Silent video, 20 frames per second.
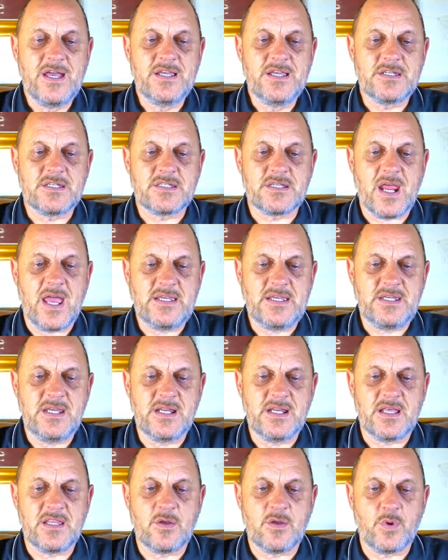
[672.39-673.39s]
stressing
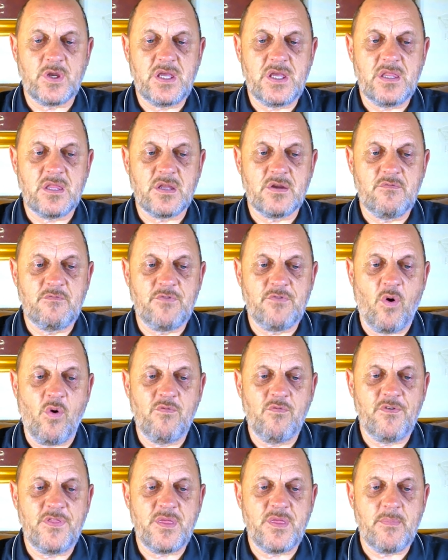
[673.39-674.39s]
that they were either
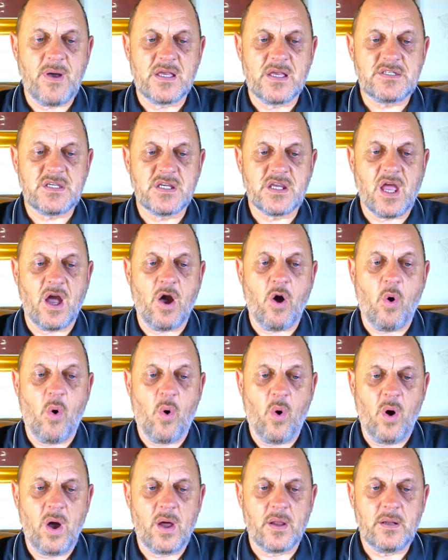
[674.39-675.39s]
involved with the massacre
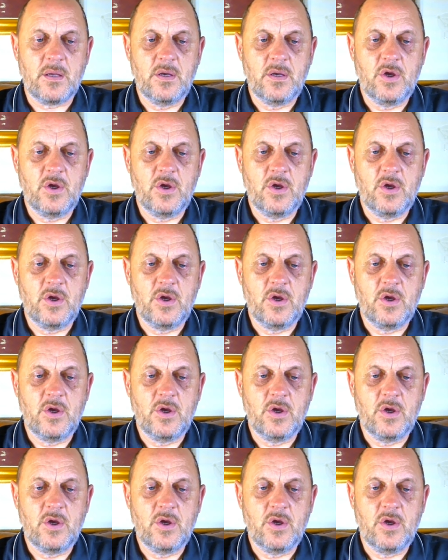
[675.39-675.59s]
or